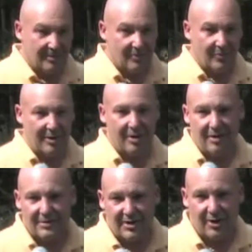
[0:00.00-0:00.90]
Well,
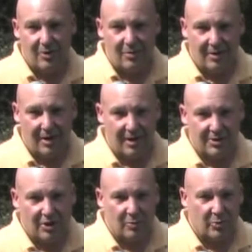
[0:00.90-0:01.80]
also,
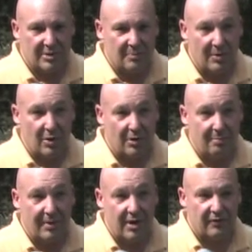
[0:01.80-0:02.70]
October is the
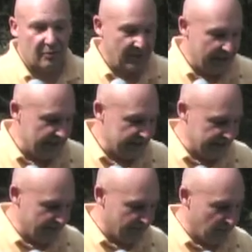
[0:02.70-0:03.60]
month for
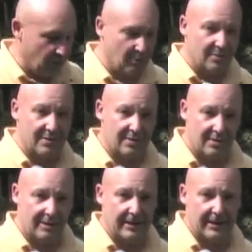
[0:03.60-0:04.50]
planting bulbs.
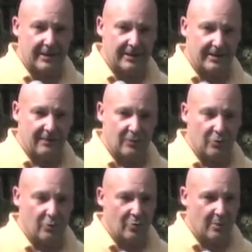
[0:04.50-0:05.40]
If
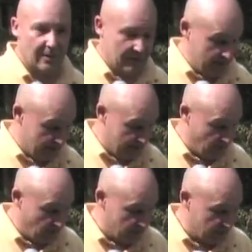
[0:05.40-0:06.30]
you
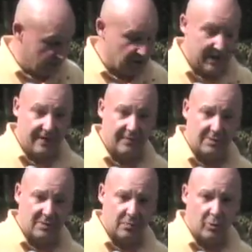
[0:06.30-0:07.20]
want to have
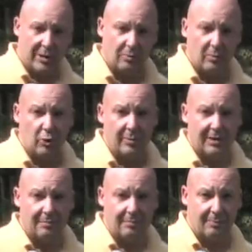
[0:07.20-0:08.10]
some spring
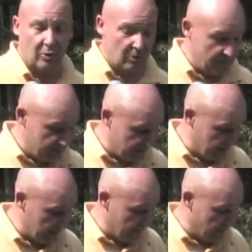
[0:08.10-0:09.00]
blooming bulbs,
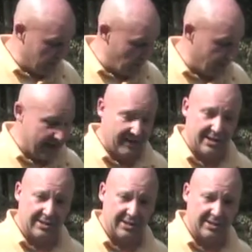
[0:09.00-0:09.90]
you can buy
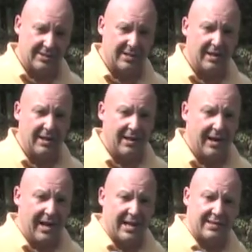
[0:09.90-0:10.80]
things such as
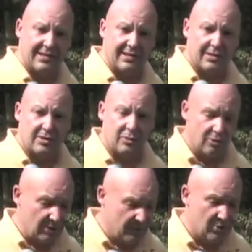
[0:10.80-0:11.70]
hyacinths,
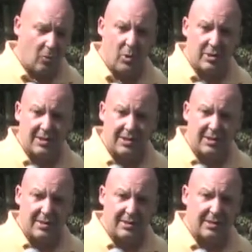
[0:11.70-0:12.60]
tulips,
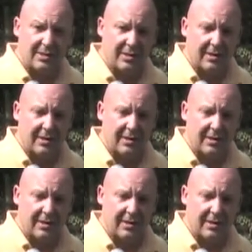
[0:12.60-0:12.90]
crocuses,